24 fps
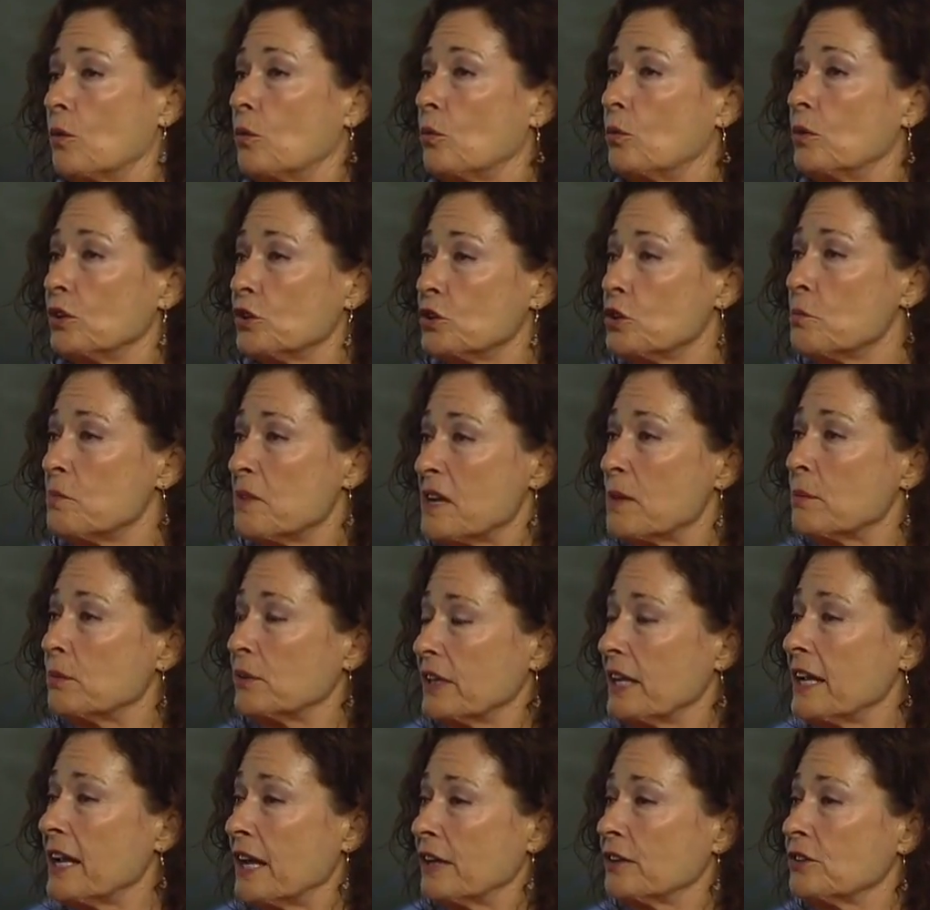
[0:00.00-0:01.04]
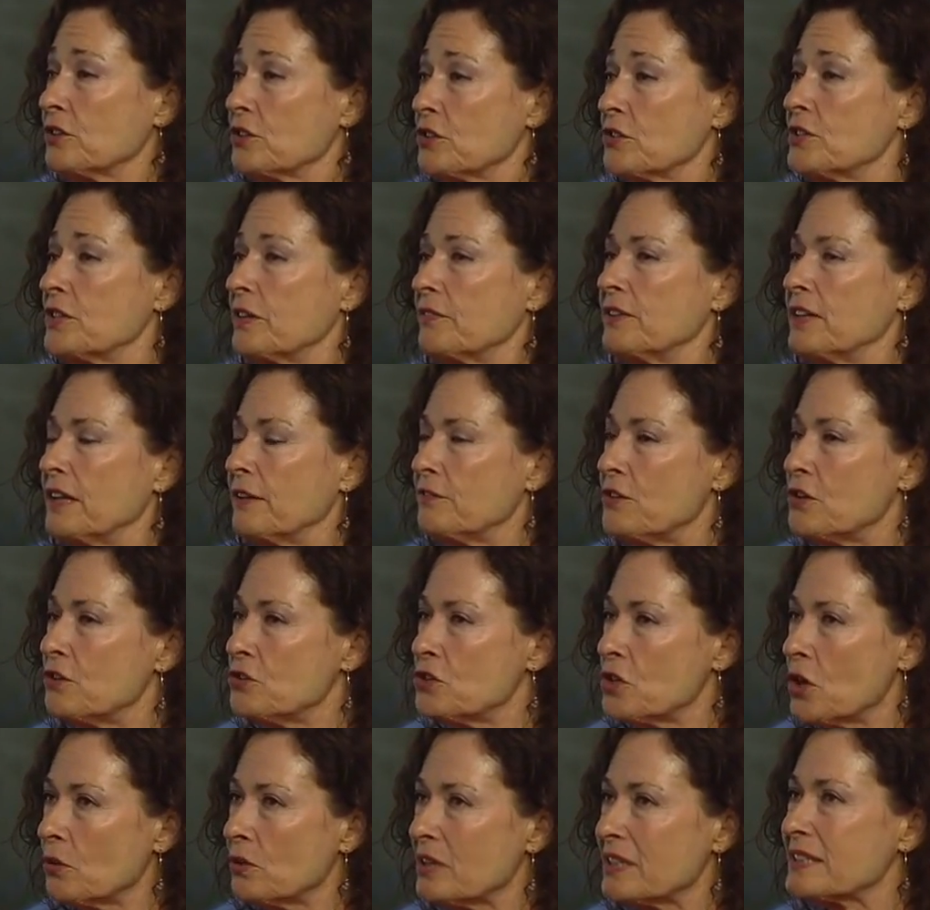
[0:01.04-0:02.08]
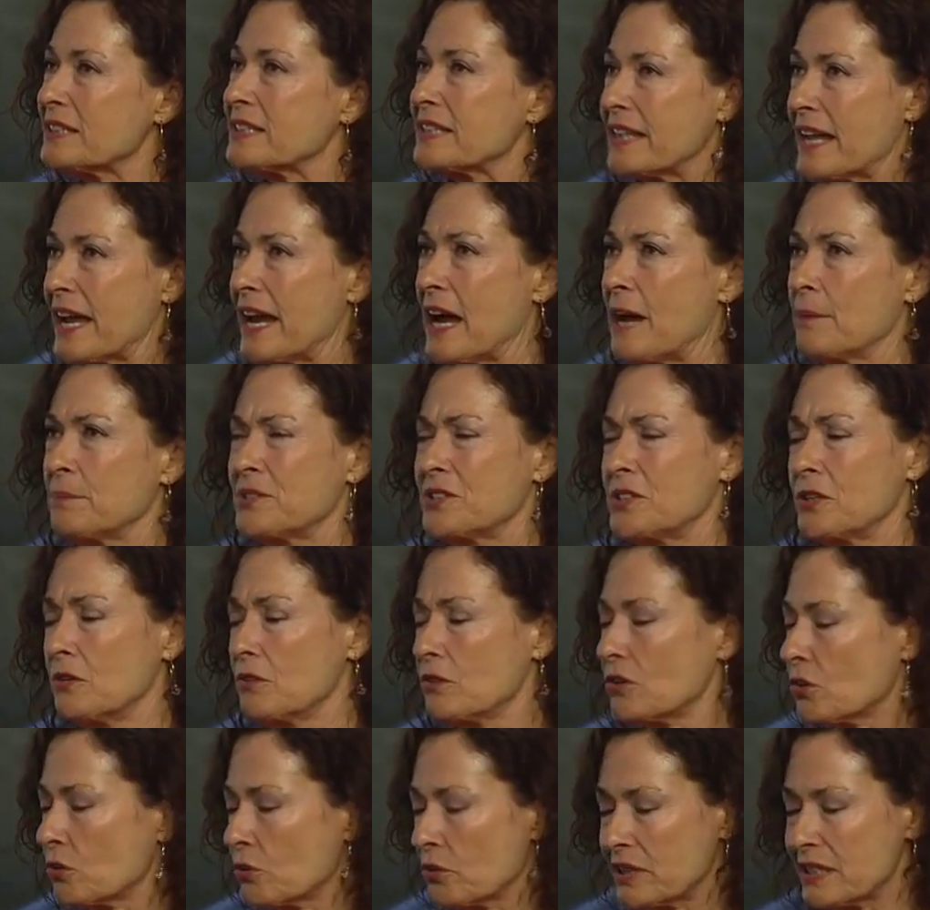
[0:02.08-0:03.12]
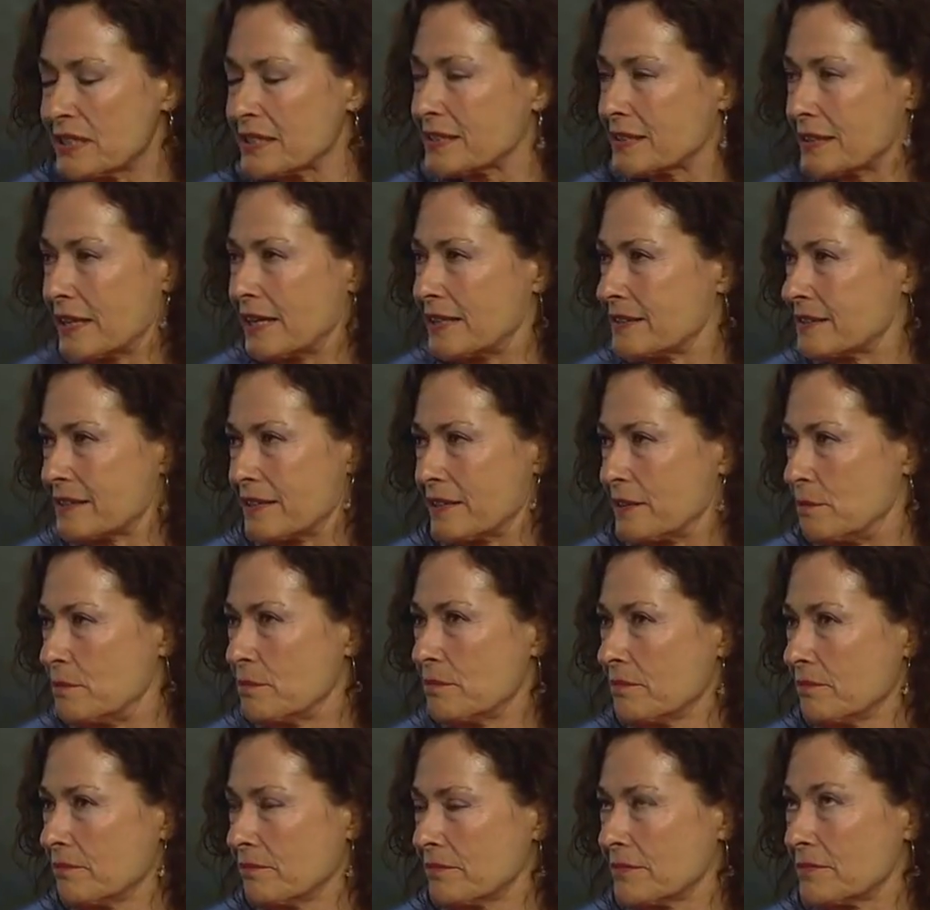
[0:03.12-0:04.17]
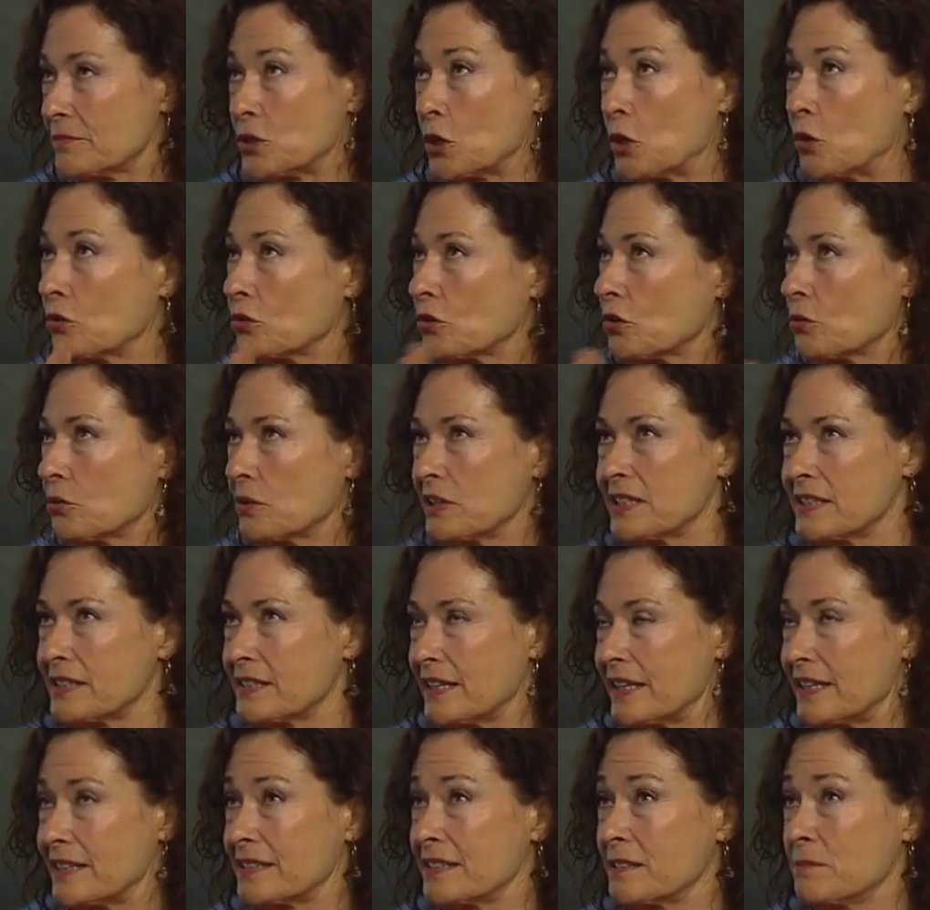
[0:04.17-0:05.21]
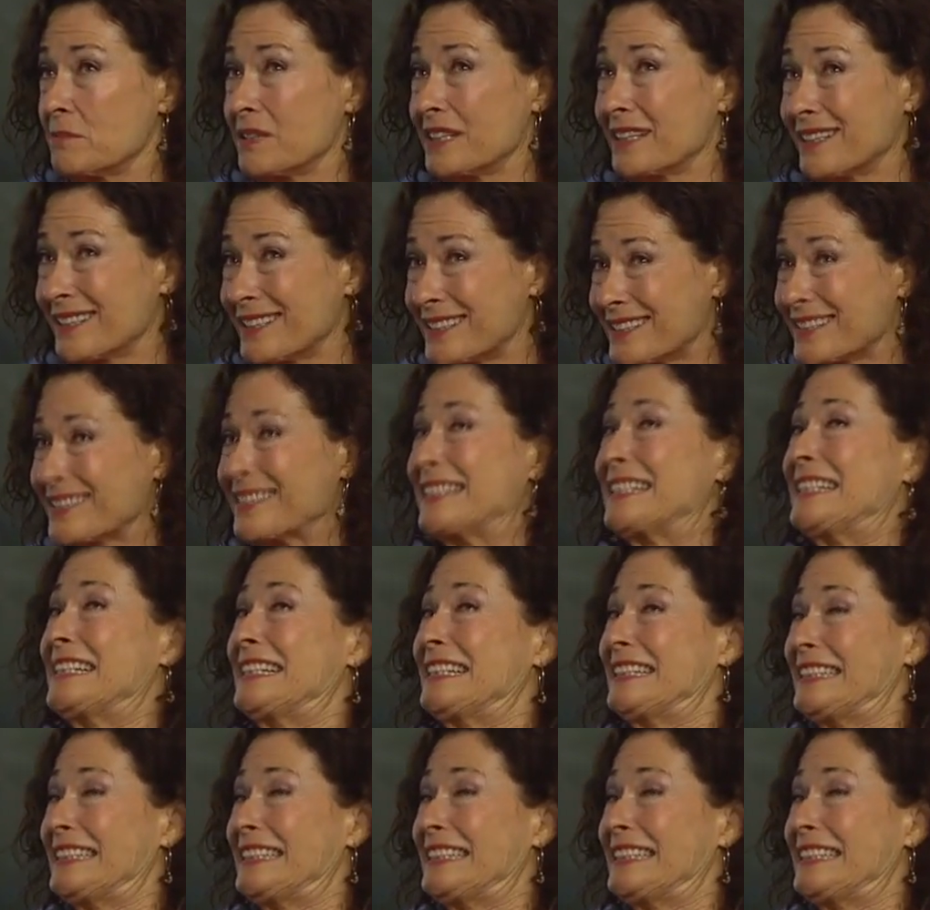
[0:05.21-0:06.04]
Will you be able to handle yourself? And if you notice gaps, don't criticize them. Don't criticize them, because